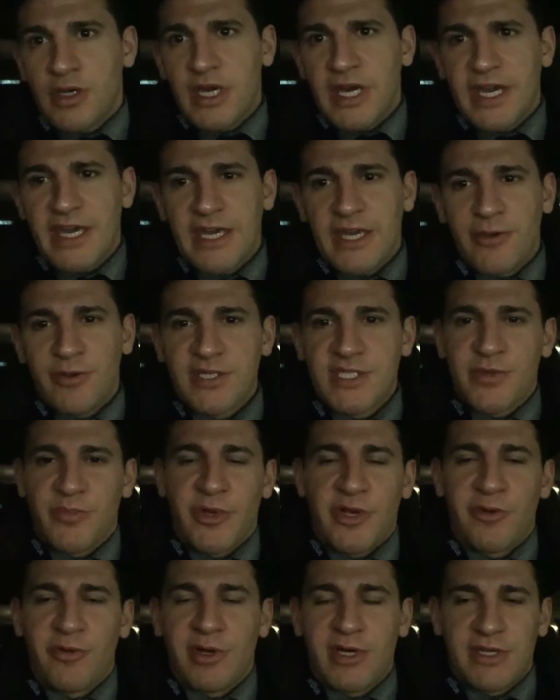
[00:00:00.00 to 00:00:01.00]
Hey, what's up
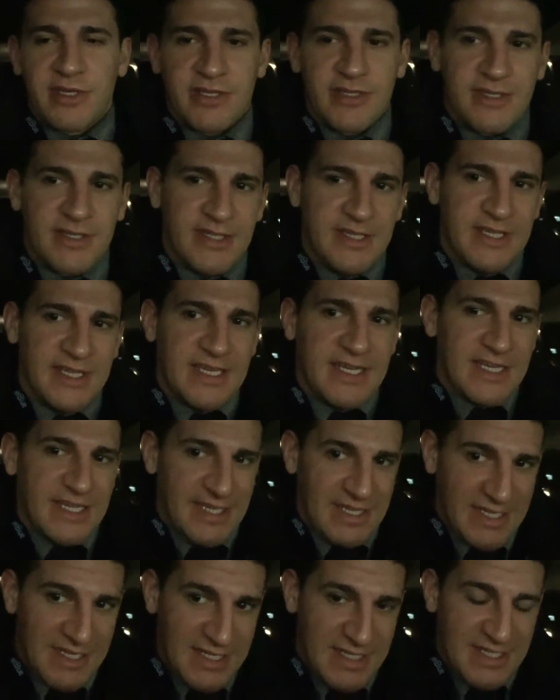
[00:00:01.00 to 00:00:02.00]
everyone? It
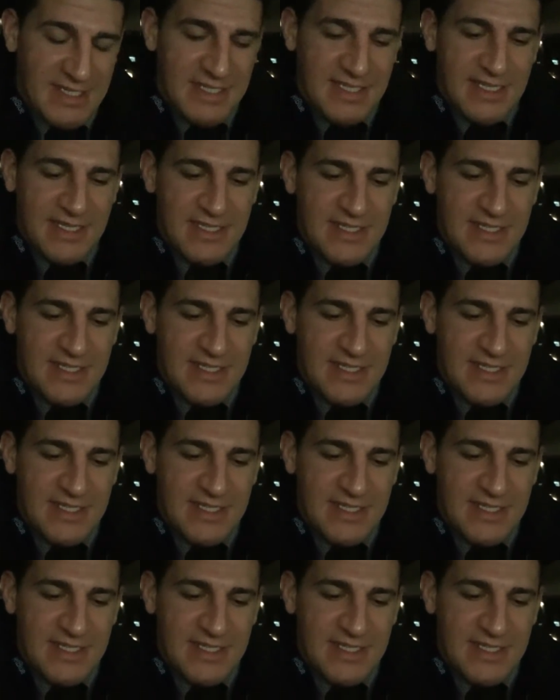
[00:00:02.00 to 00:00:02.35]
is